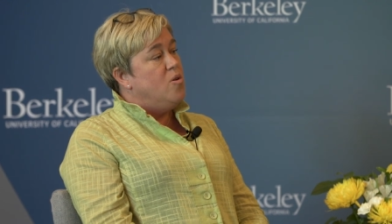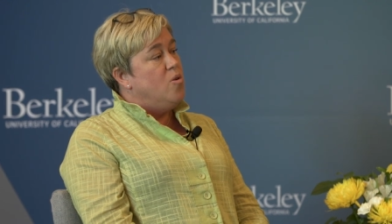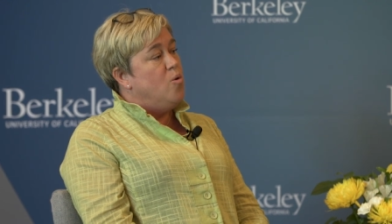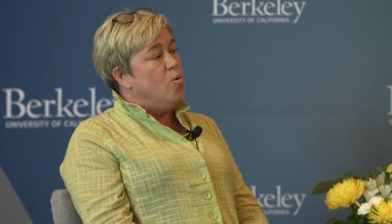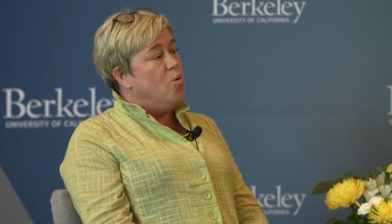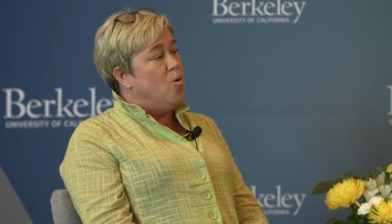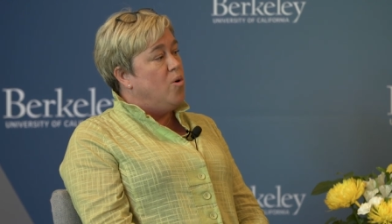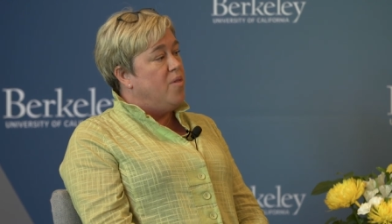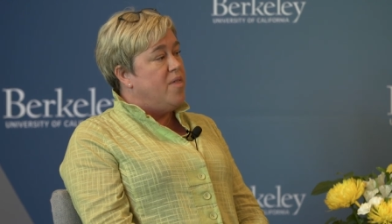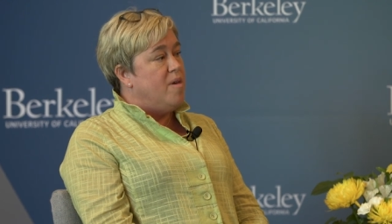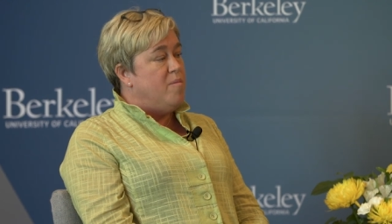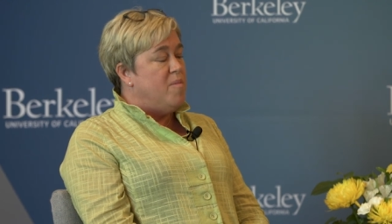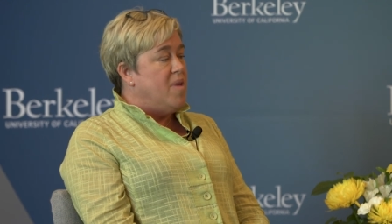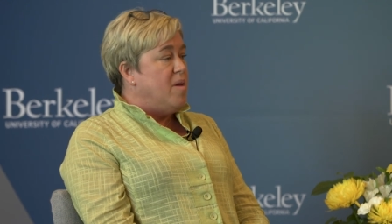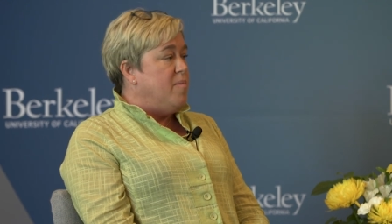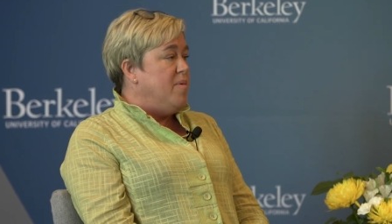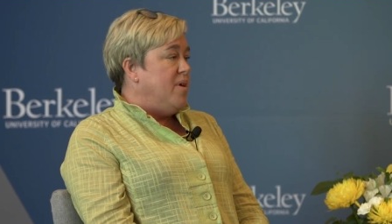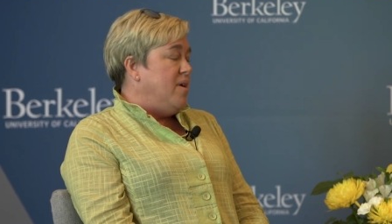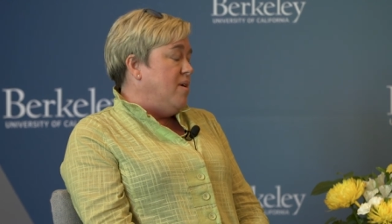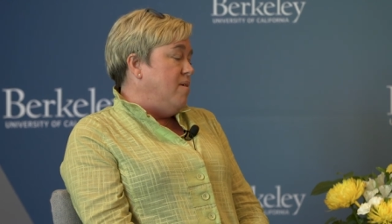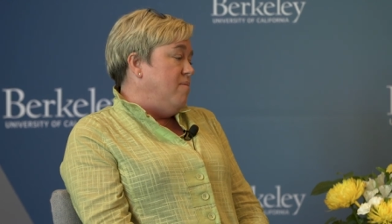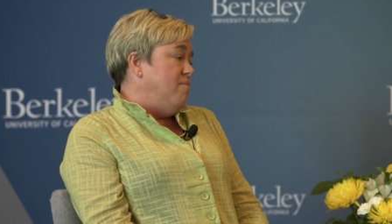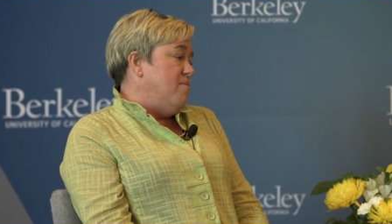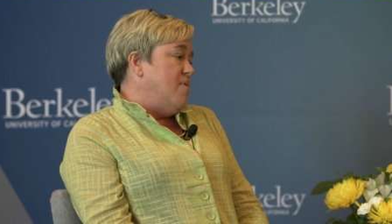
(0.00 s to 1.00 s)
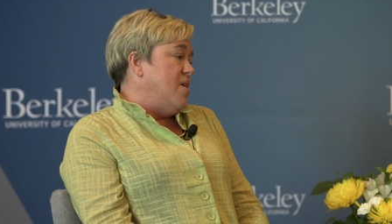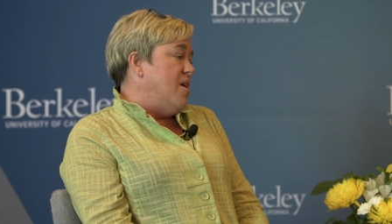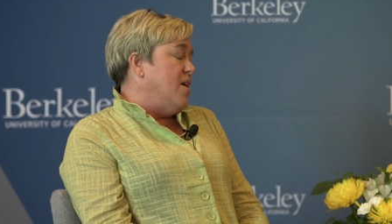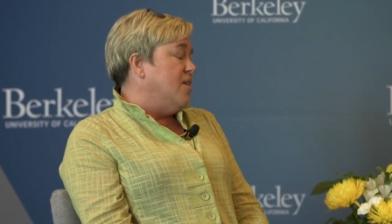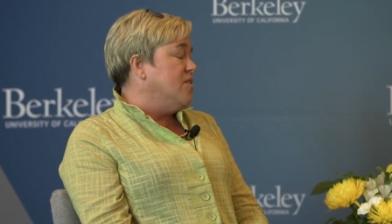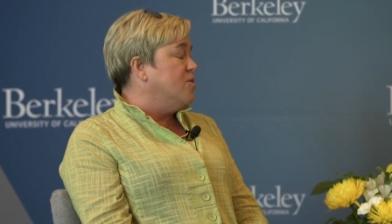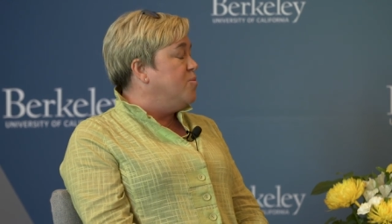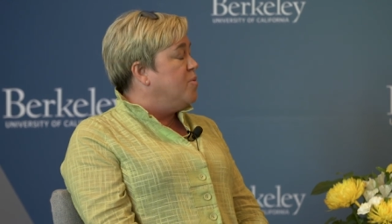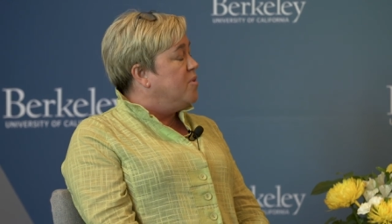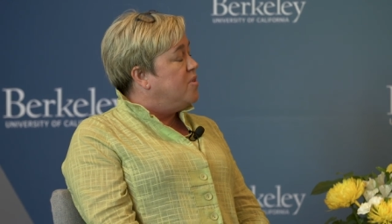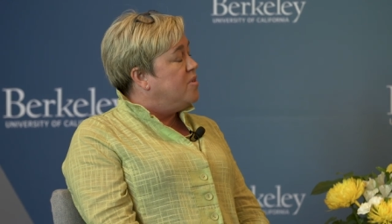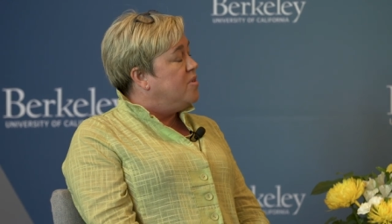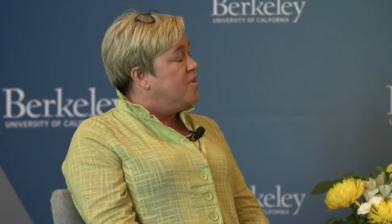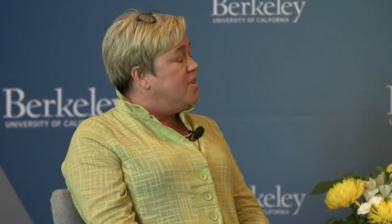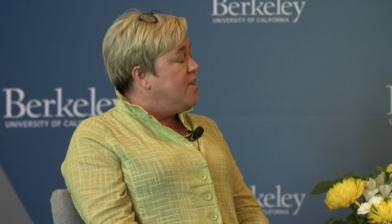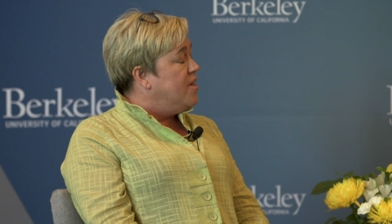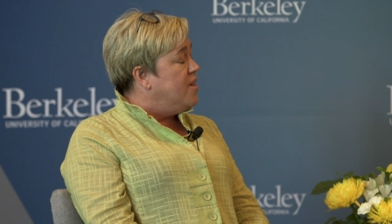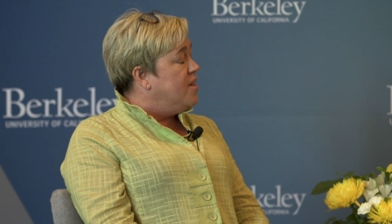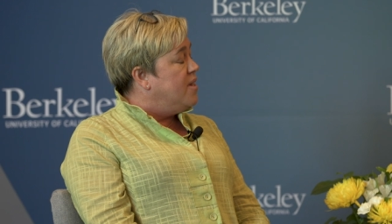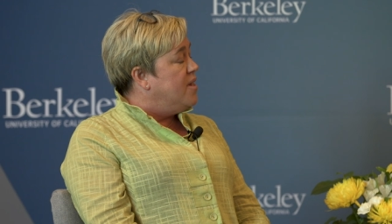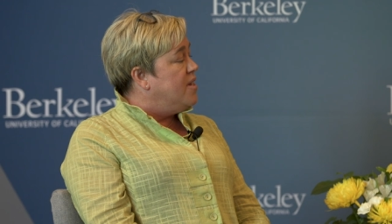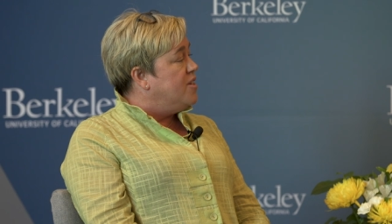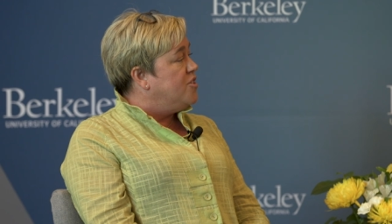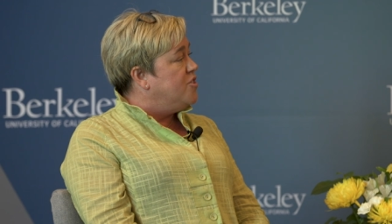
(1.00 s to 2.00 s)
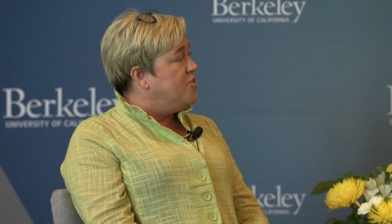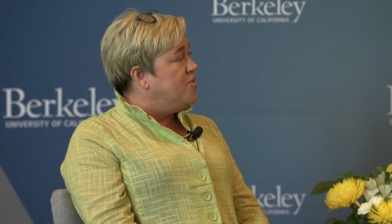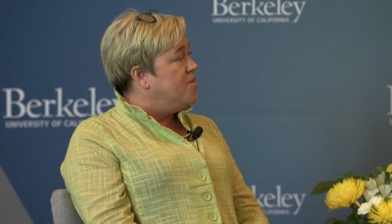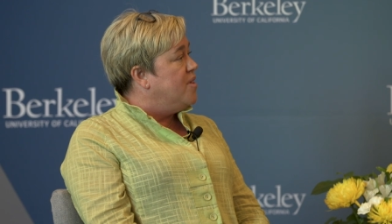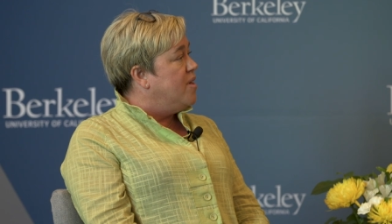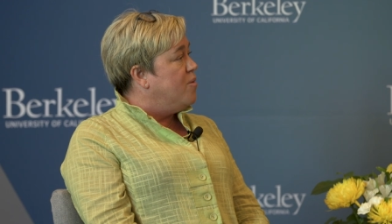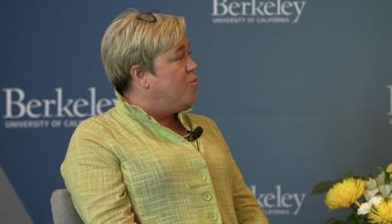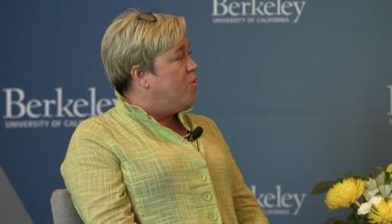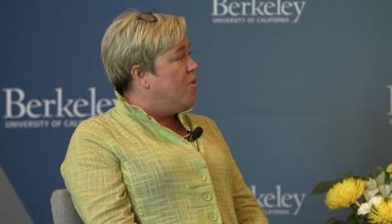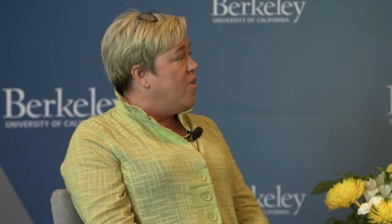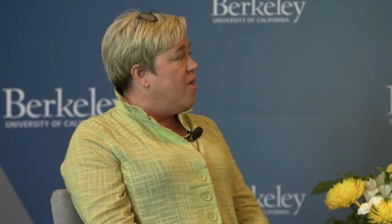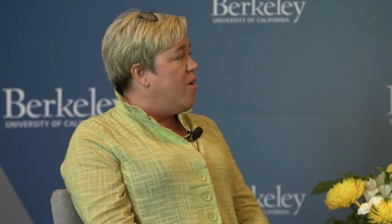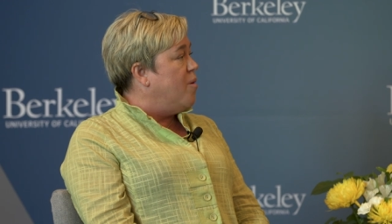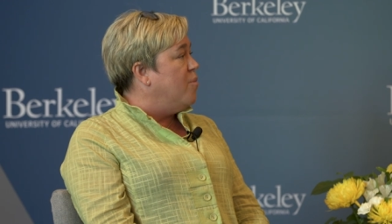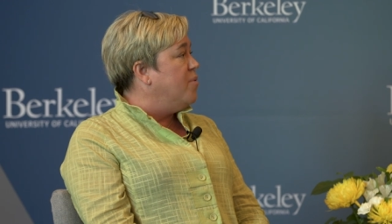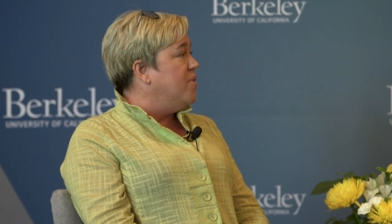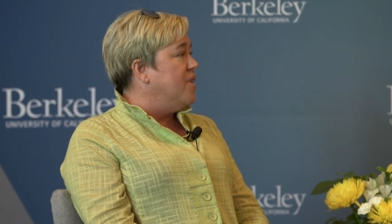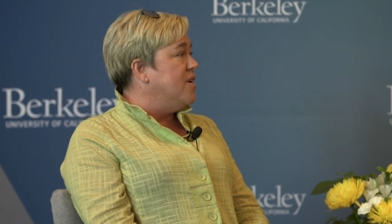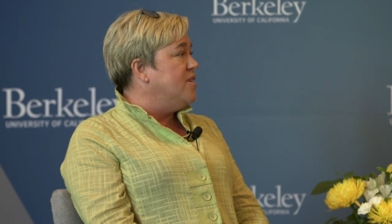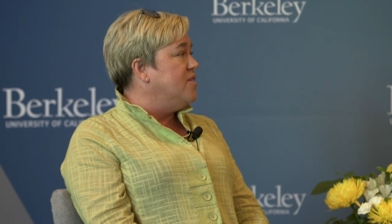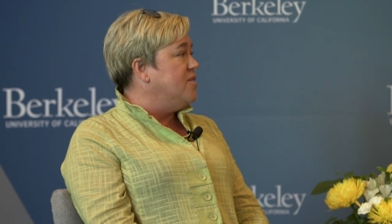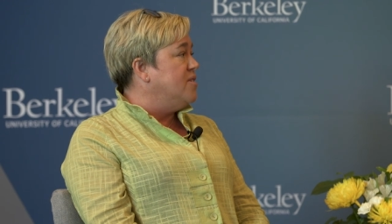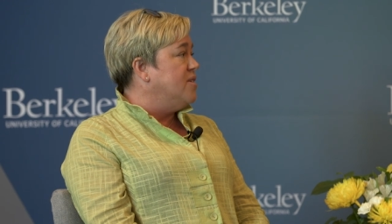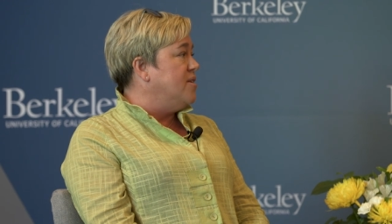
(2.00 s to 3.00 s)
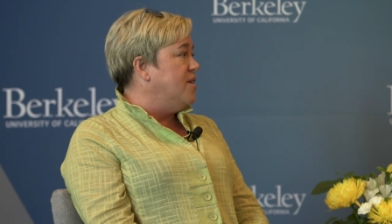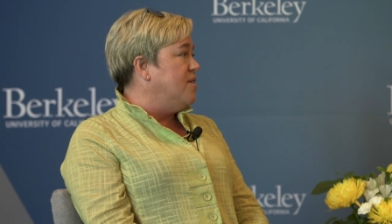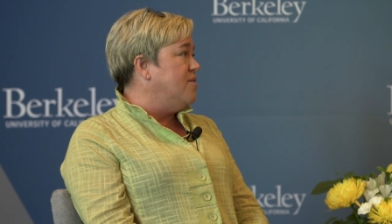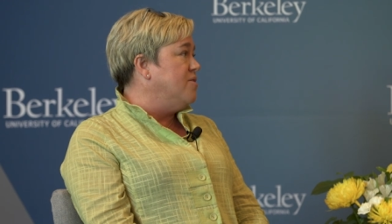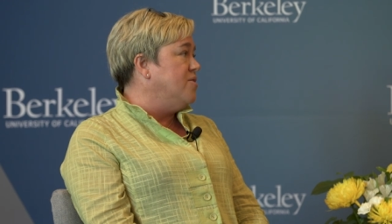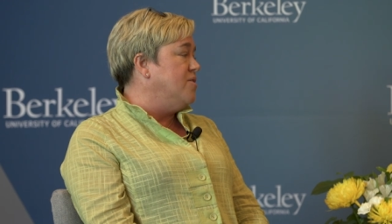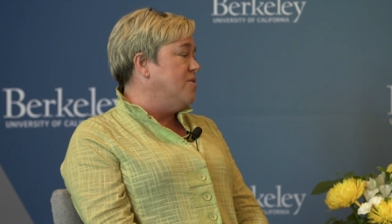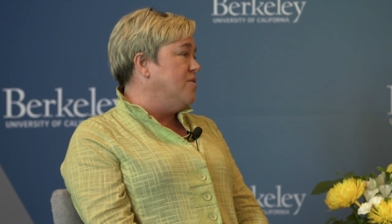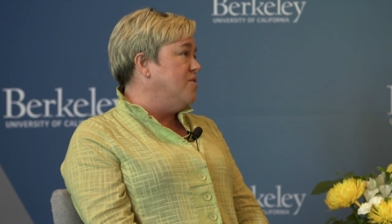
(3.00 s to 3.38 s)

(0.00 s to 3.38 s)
or they may be expert in an issue that will help legislators.